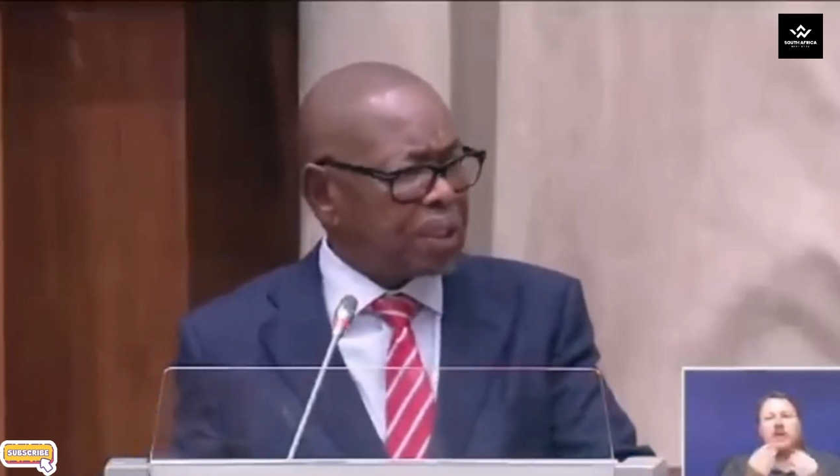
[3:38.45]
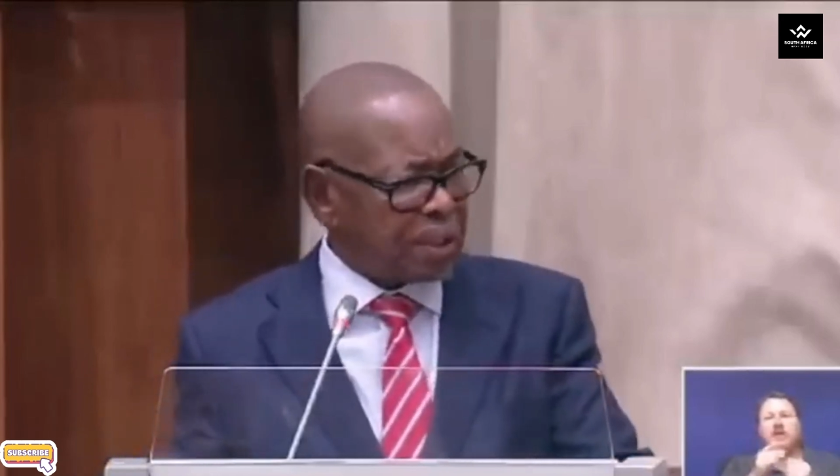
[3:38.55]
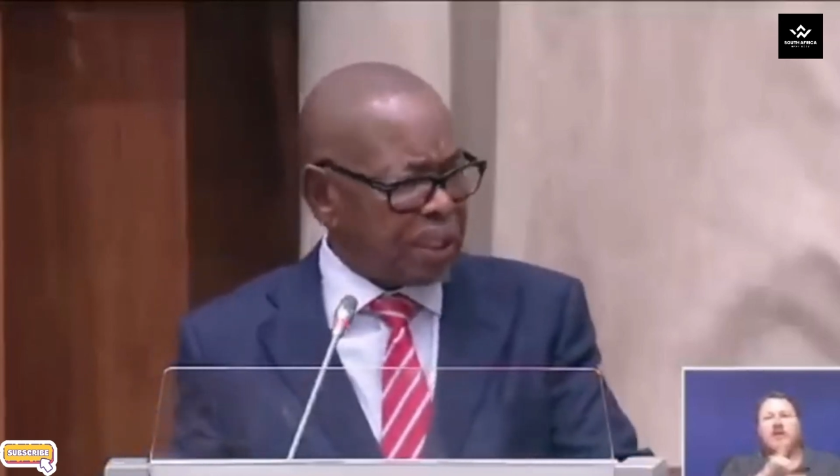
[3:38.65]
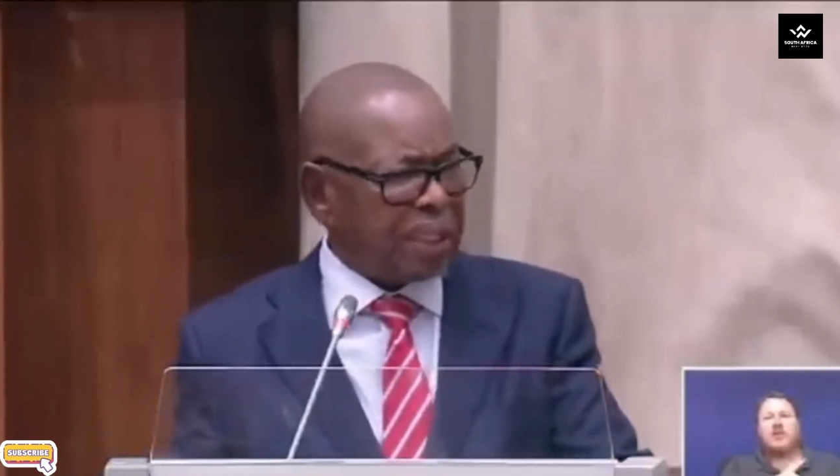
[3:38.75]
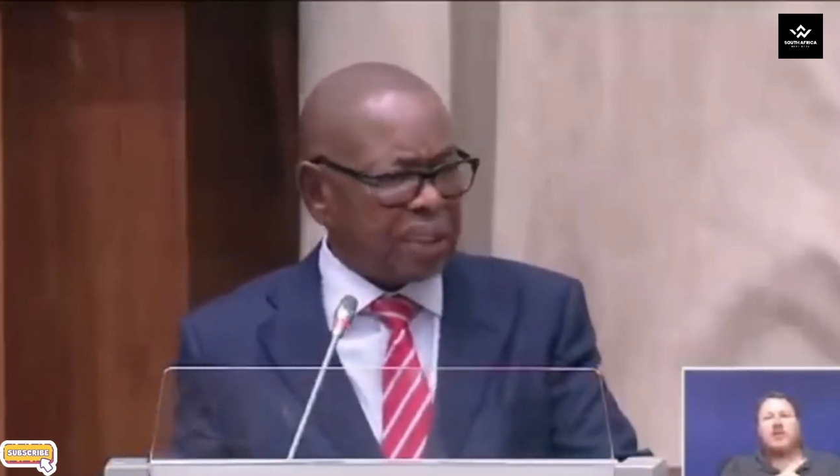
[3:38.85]

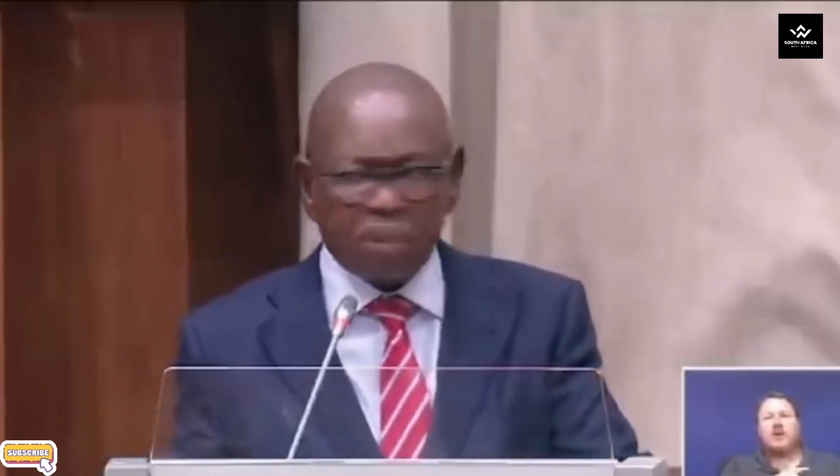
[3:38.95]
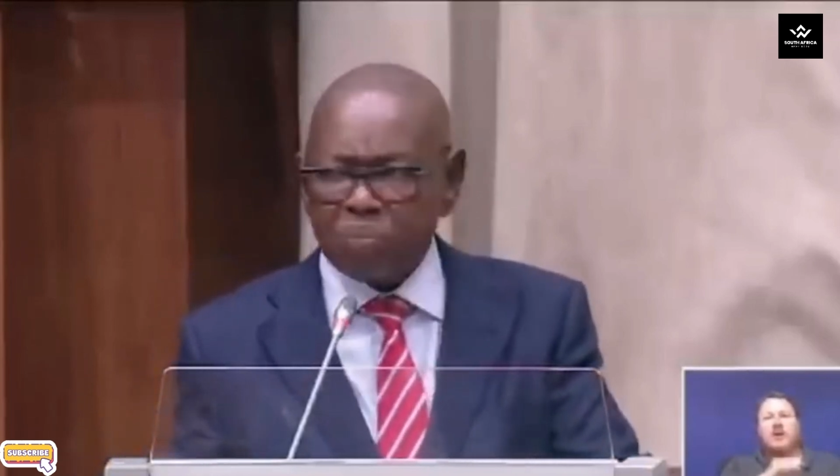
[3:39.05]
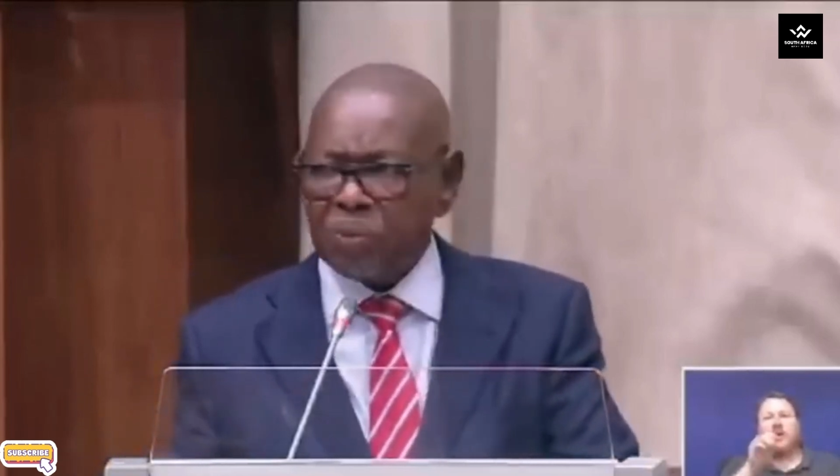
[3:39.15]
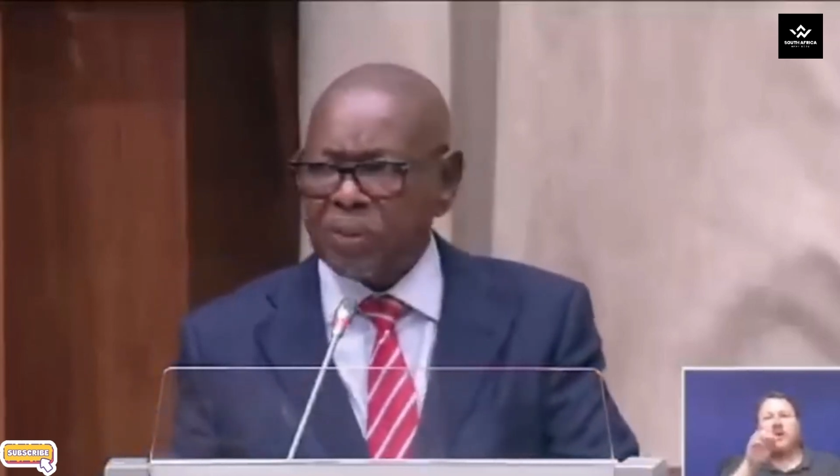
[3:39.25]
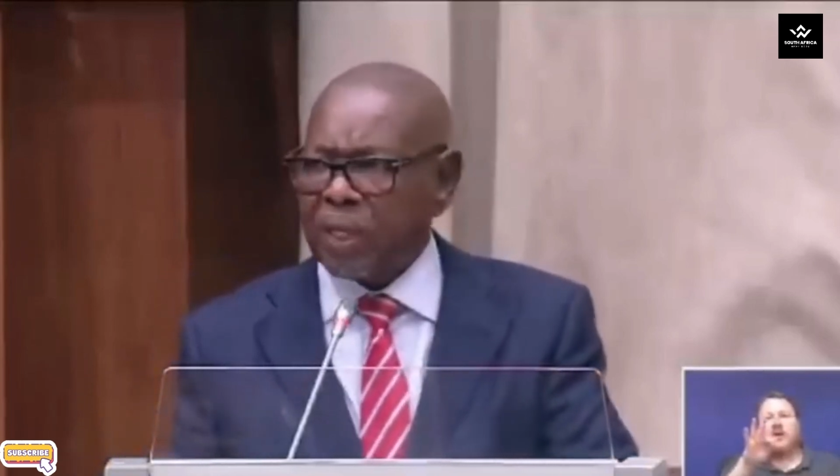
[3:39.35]
resigned
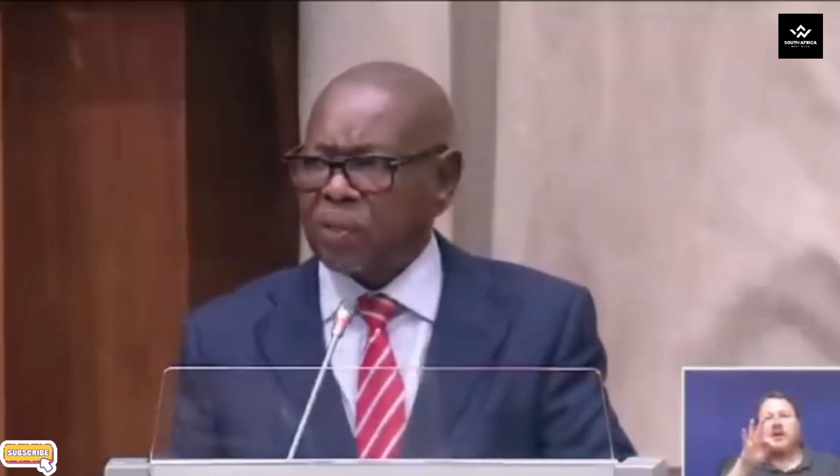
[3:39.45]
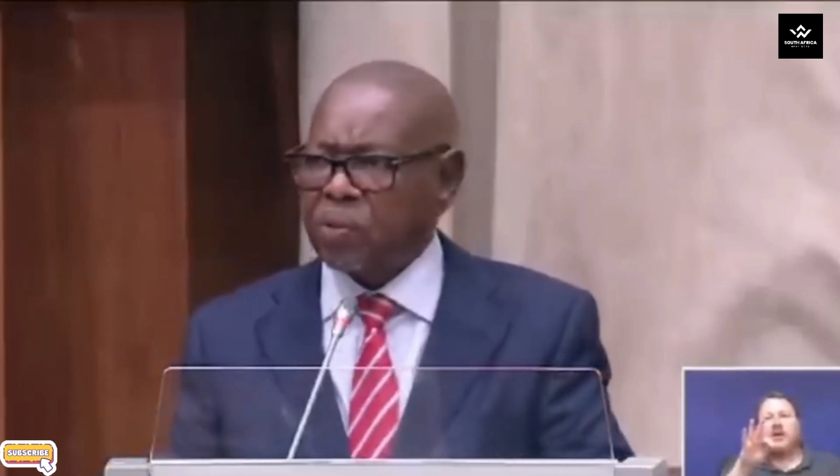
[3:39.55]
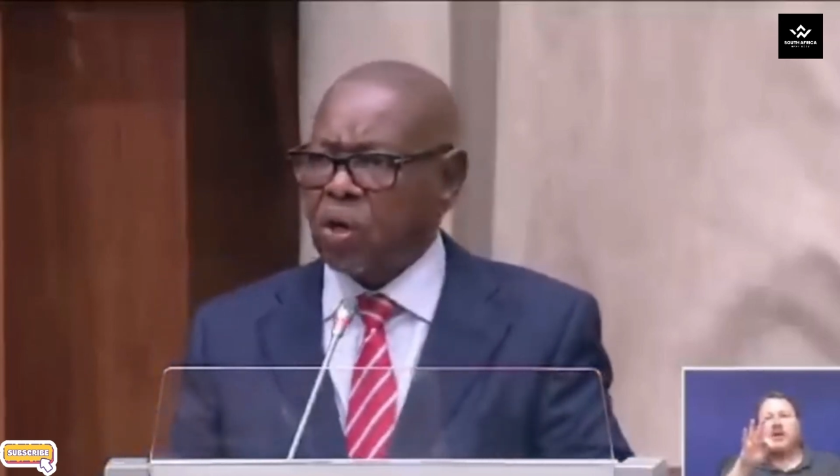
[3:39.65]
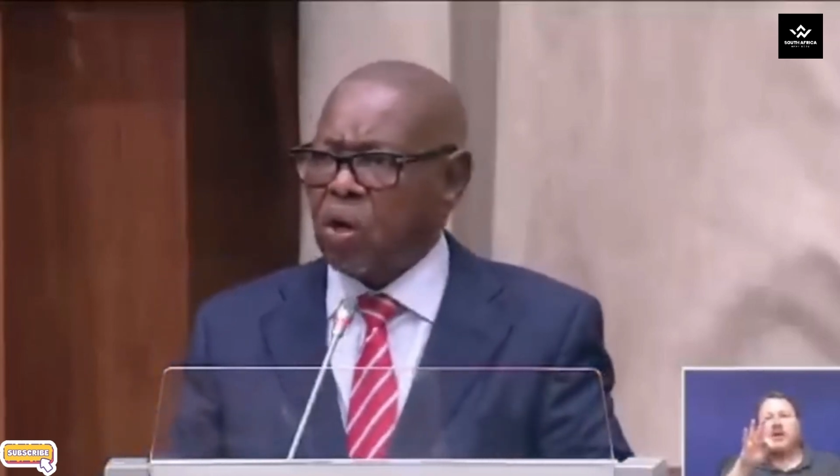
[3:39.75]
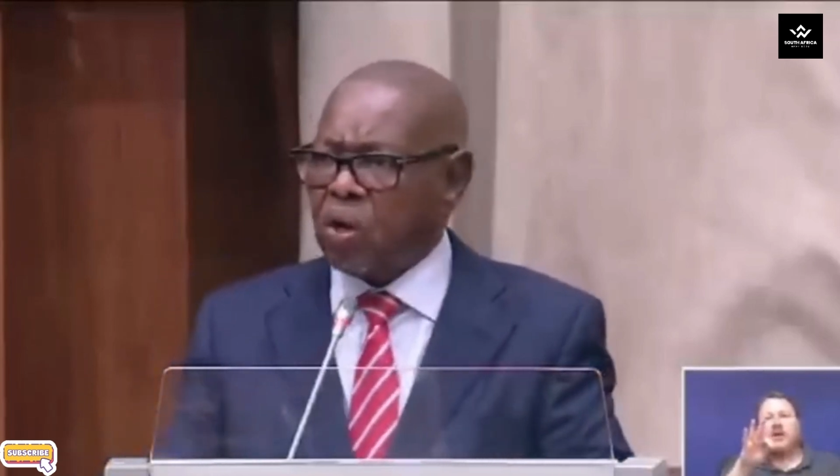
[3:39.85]
and pulled out